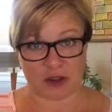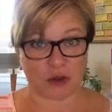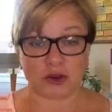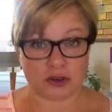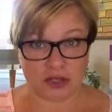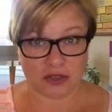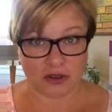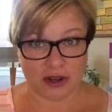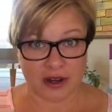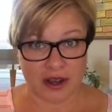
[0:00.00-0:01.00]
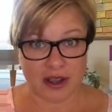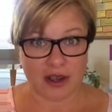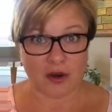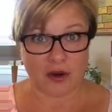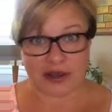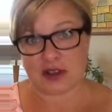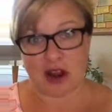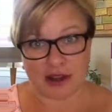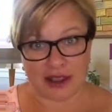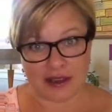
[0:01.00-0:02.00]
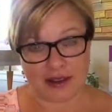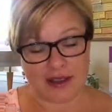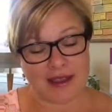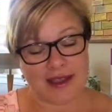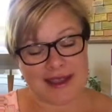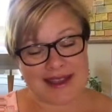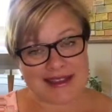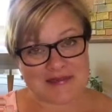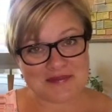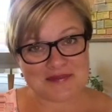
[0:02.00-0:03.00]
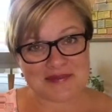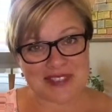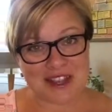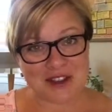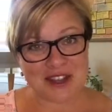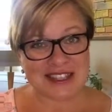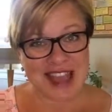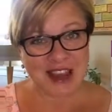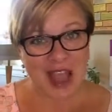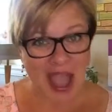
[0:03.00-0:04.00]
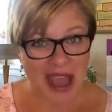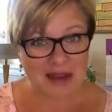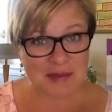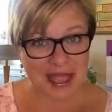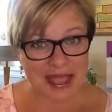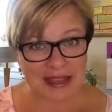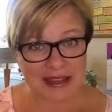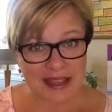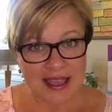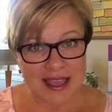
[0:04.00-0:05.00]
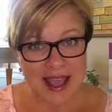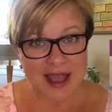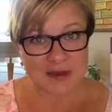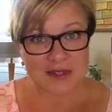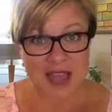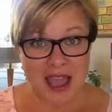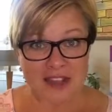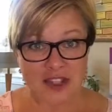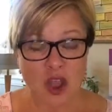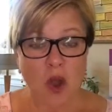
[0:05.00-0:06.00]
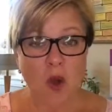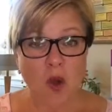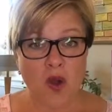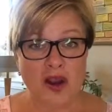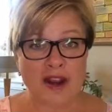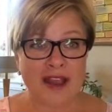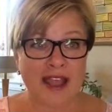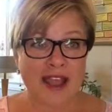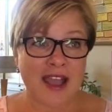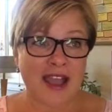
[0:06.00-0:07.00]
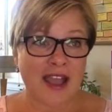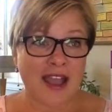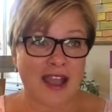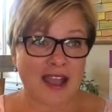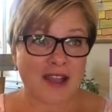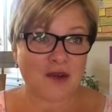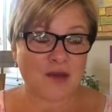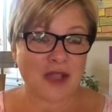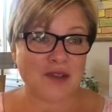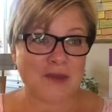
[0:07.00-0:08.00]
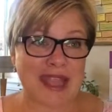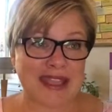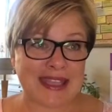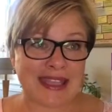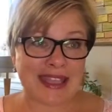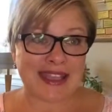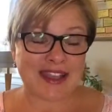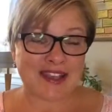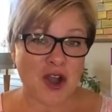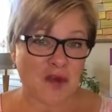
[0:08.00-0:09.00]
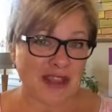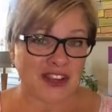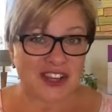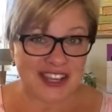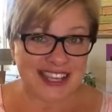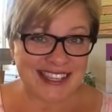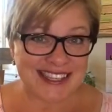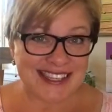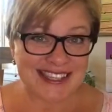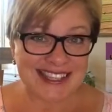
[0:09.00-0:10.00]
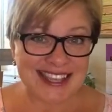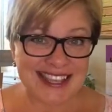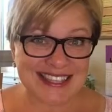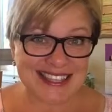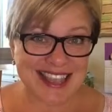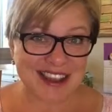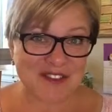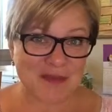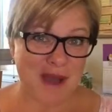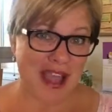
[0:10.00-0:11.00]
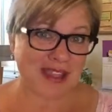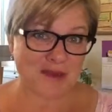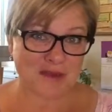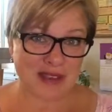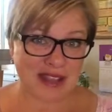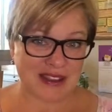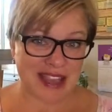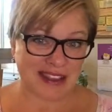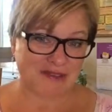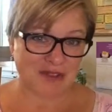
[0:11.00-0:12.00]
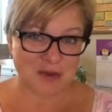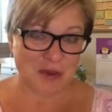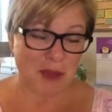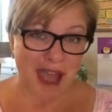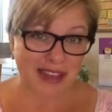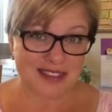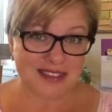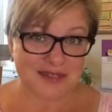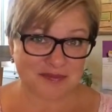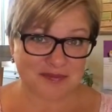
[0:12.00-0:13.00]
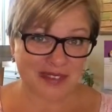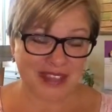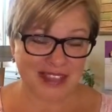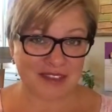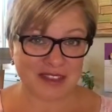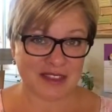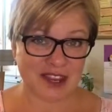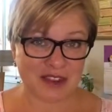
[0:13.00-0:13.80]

grocery store or at Target. It's that handmade touch. Or when you make homemade cookies, instead of buying them and from the box and giving